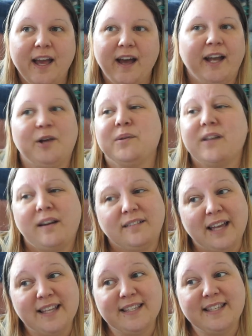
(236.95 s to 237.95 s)
And I was like,
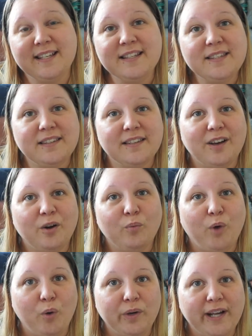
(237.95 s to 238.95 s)
is this
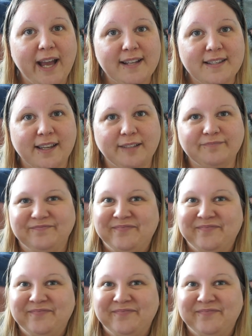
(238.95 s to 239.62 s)
what we're getting?